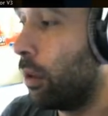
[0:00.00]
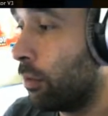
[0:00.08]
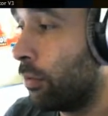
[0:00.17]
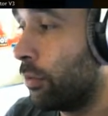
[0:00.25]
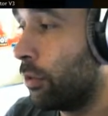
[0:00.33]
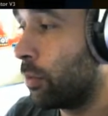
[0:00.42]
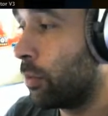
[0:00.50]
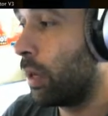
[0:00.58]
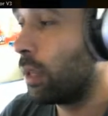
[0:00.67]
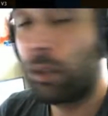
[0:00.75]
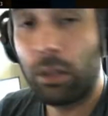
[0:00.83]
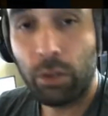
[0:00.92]
just
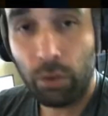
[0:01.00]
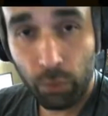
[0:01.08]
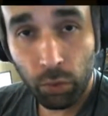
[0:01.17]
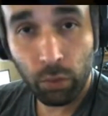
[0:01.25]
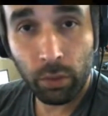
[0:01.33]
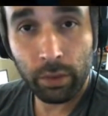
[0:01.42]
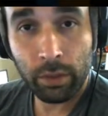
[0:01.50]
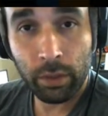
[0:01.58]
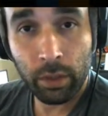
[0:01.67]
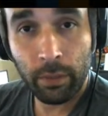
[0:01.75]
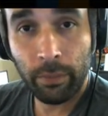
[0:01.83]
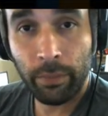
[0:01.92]
based on your
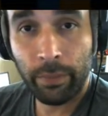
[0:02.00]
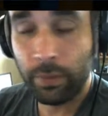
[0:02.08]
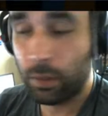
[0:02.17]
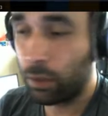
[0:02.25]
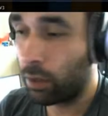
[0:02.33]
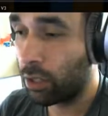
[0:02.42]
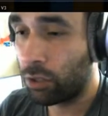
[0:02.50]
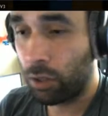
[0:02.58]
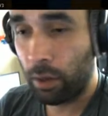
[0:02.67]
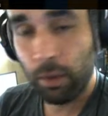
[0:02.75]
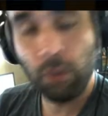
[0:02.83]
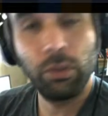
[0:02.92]
rules, to get your
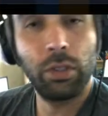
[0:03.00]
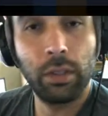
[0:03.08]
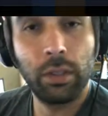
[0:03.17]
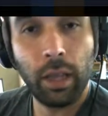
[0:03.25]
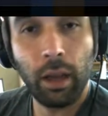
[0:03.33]
emotions out